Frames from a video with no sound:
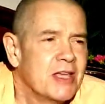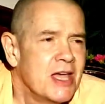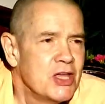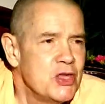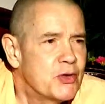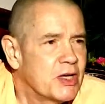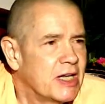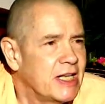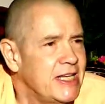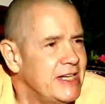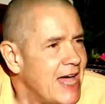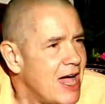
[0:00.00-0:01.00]
You could
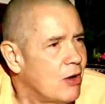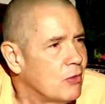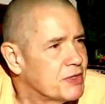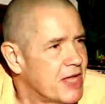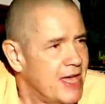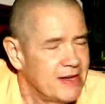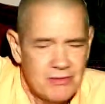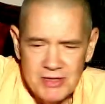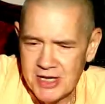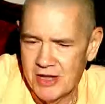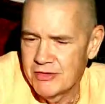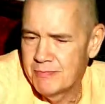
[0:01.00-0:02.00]
lean out, and the
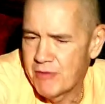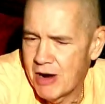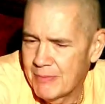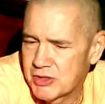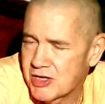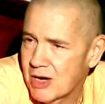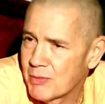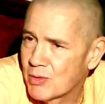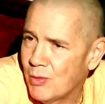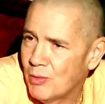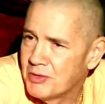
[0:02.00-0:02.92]
other brahmachari would hold